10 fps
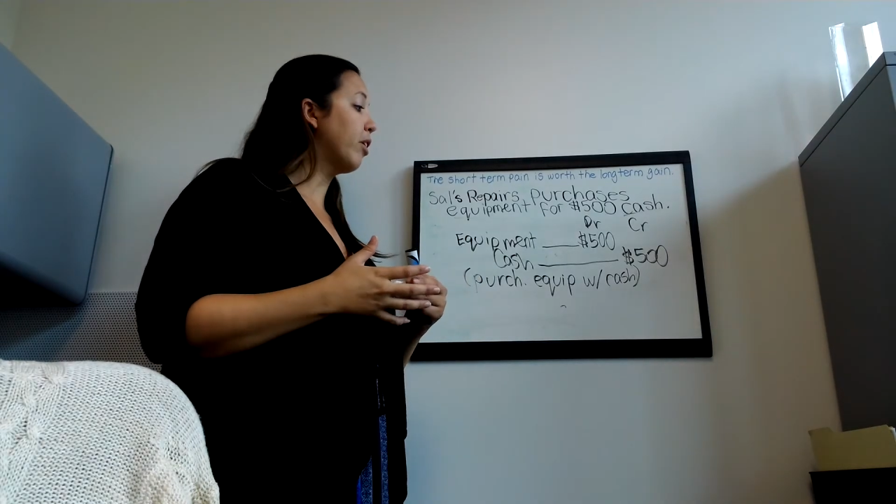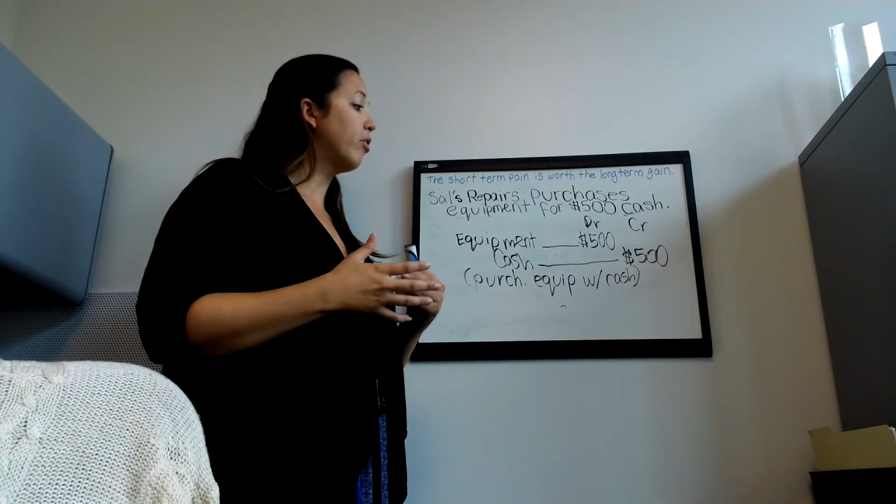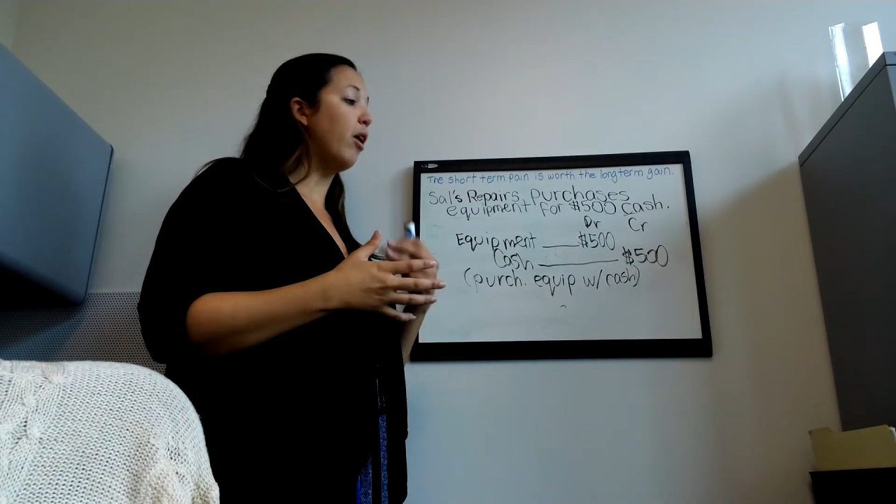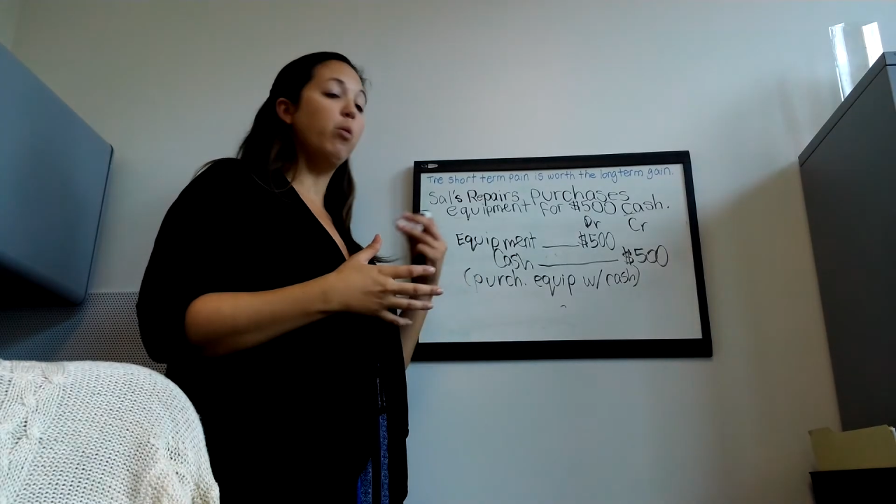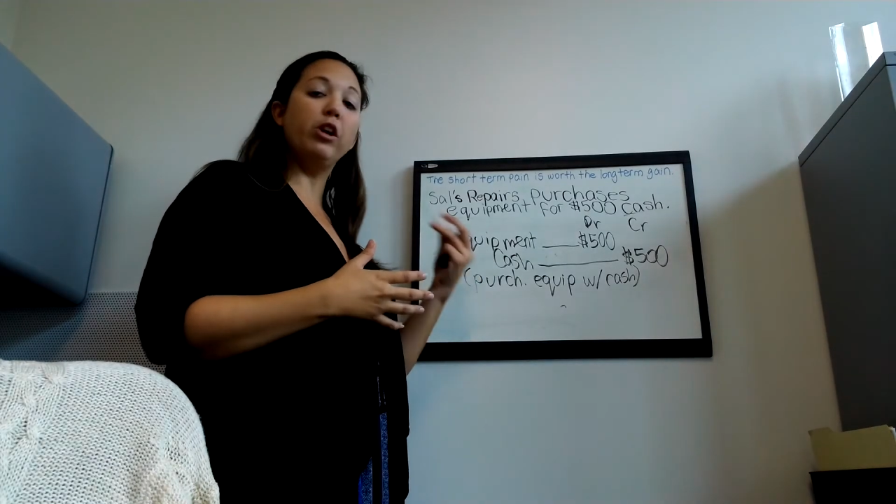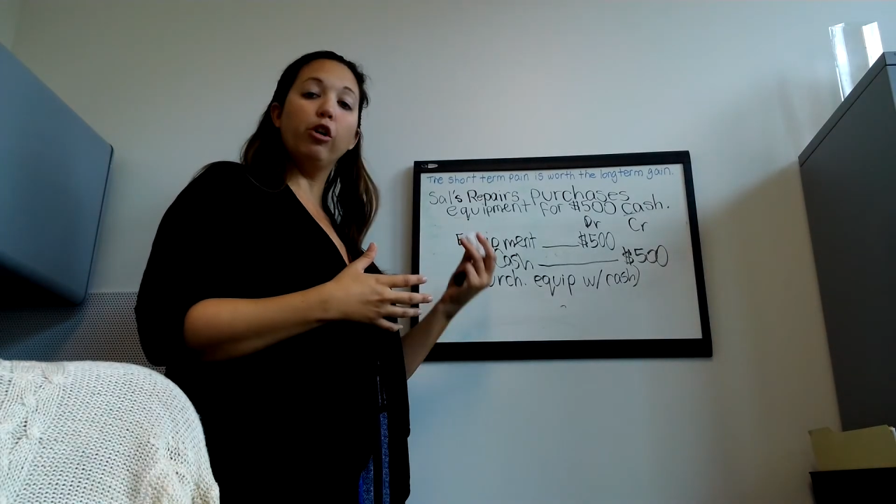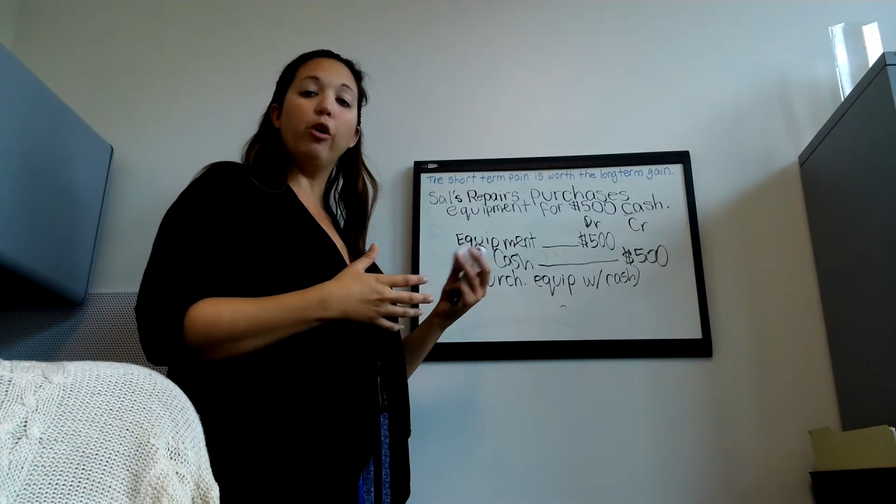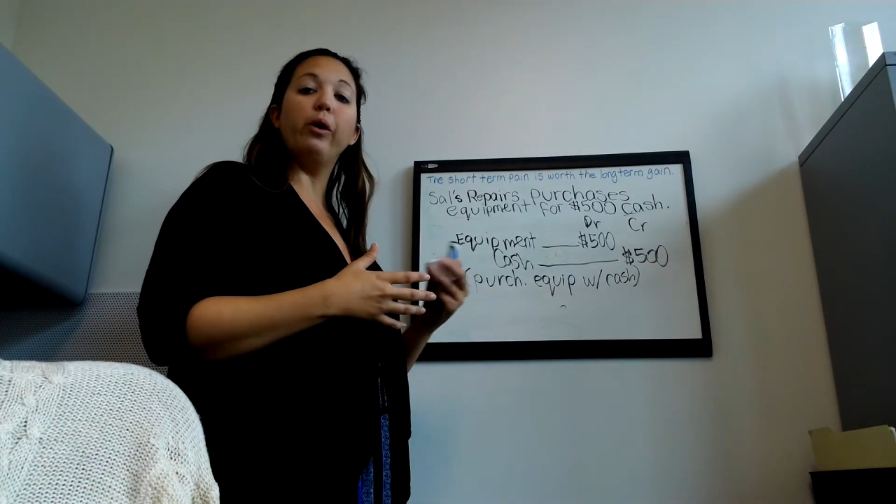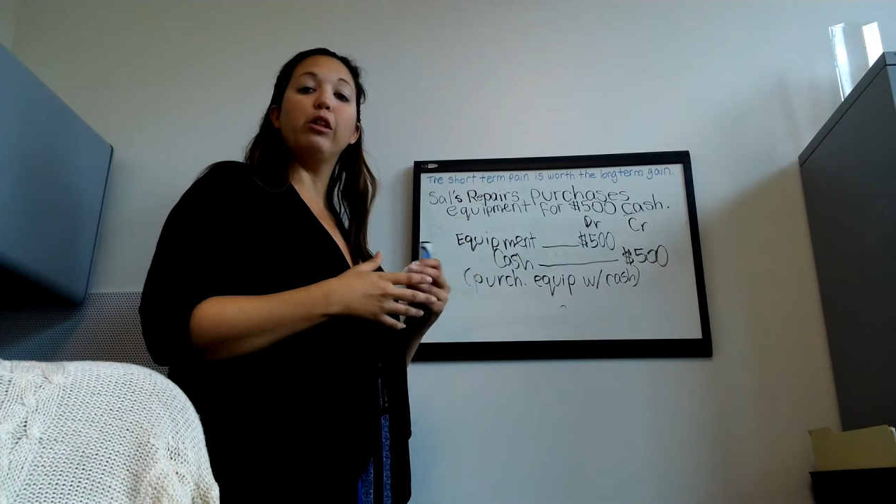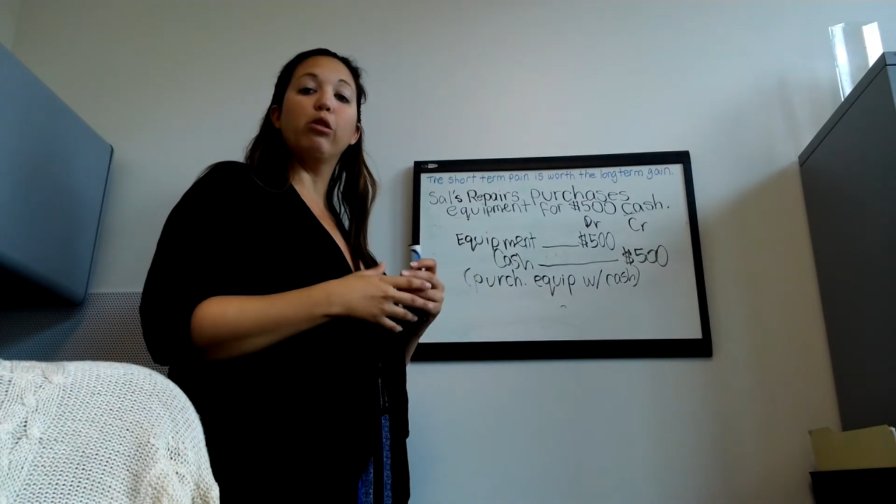that when you're
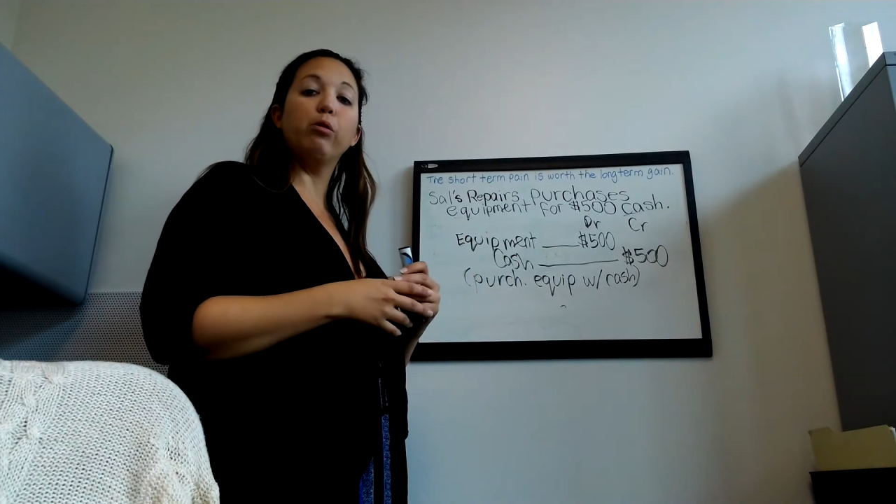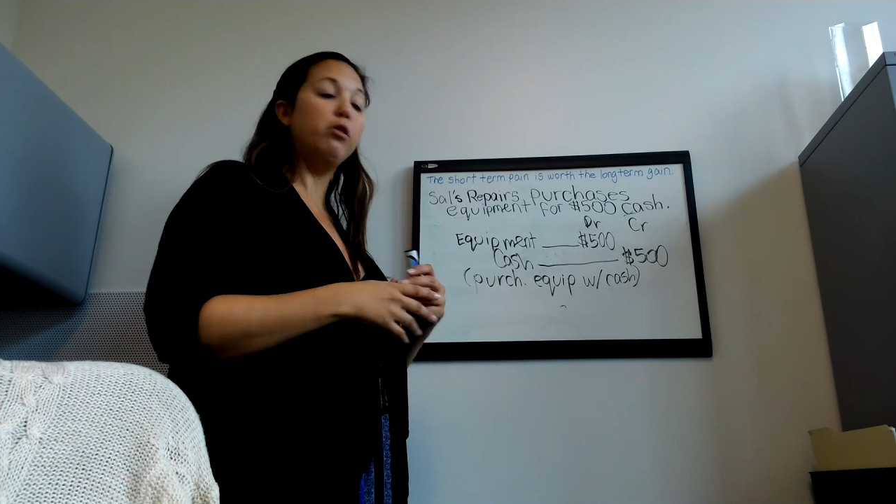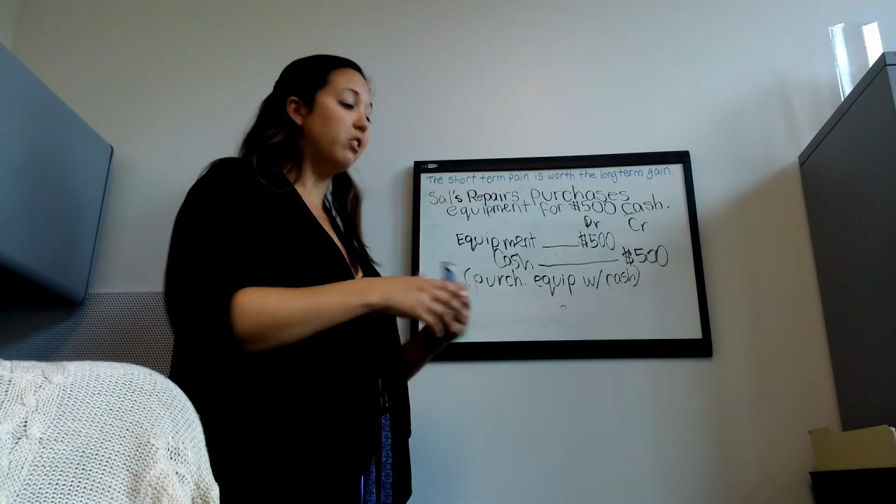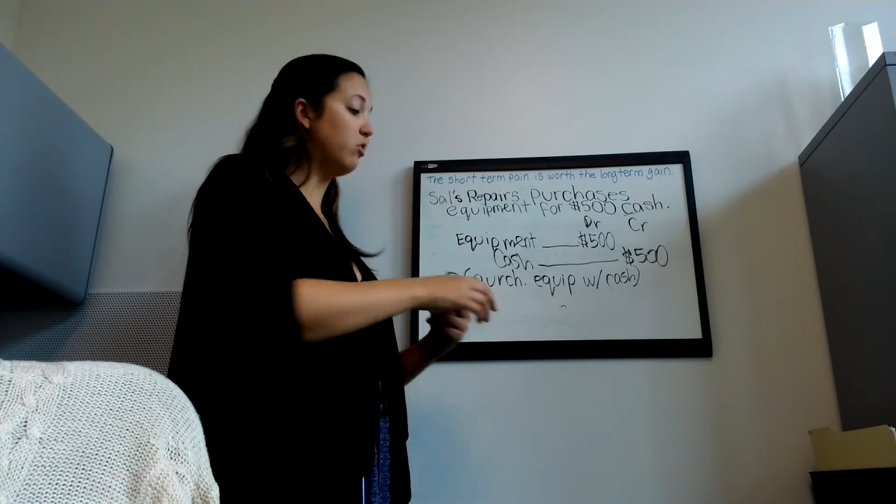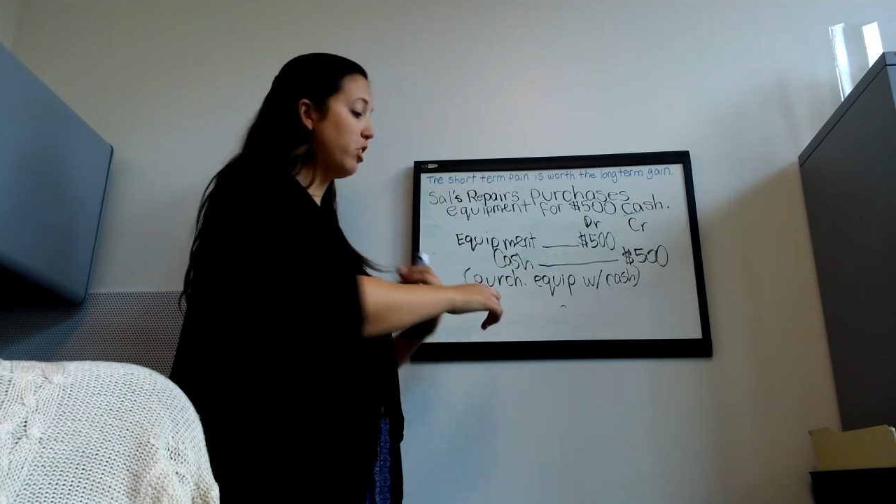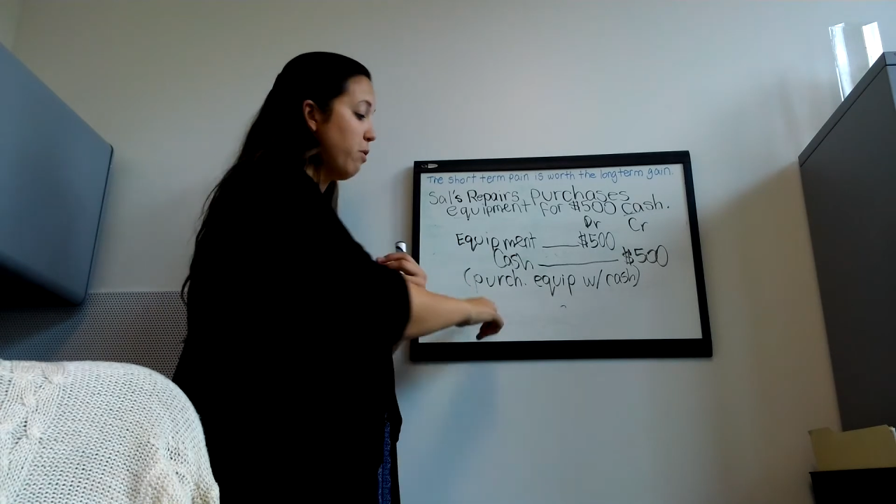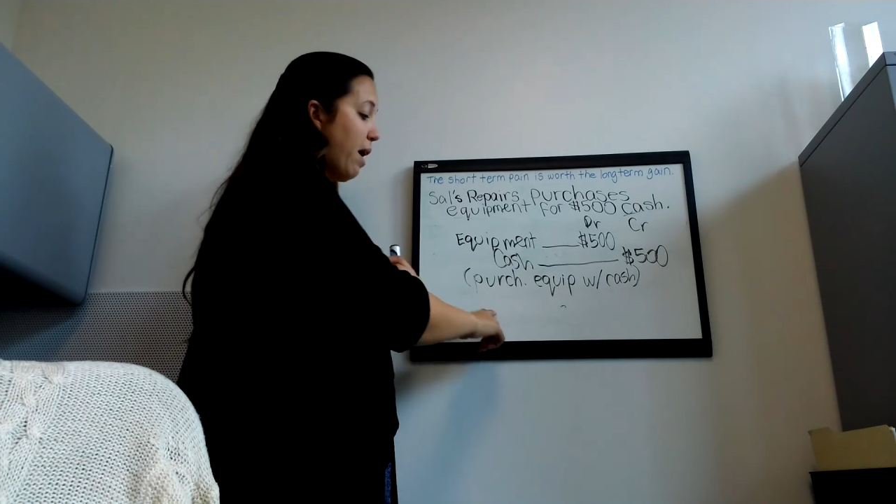going through this that you